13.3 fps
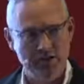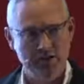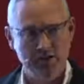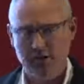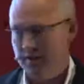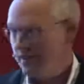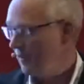do
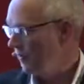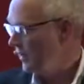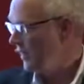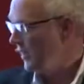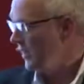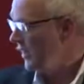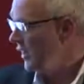things
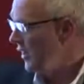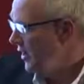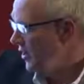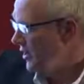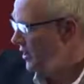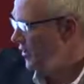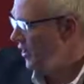differently.
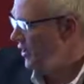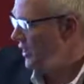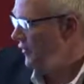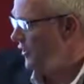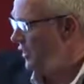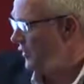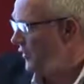So we go and
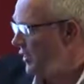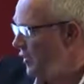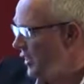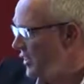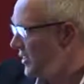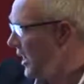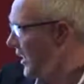diversify by
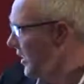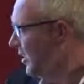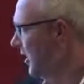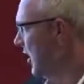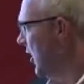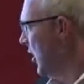style.